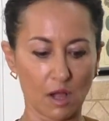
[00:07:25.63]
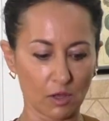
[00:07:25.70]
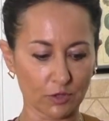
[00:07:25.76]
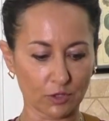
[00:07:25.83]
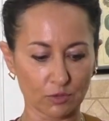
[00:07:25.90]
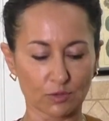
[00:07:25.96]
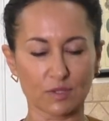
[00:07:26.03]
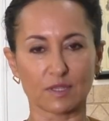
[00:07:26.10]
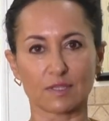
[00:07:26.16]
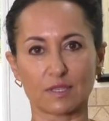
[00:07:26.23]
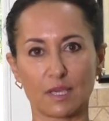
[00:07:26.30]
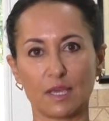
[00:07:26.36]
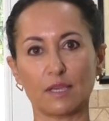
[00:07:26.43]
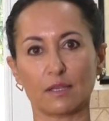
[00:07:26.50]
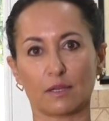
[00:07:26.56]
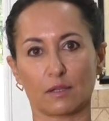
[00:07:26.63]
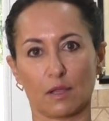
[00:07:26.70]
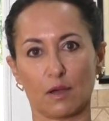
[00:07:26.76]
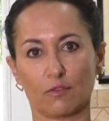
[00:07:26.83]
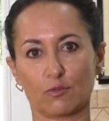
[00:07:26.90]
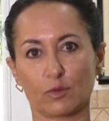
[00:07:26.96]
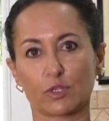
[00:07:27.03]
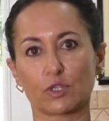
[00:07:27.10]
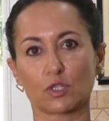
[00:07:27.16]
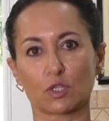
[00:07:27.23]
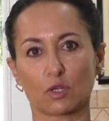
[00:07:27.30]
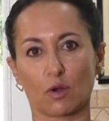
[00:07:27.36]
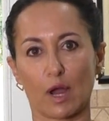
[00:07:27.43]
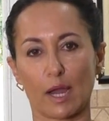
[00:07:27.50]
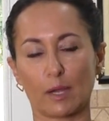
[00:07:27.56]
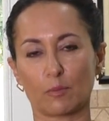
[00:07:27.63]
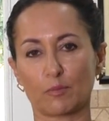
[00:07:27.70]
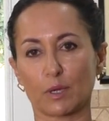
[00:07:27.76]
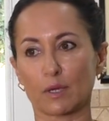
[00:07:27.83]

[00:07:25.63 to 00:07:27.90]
I'll use this heat glove, which is great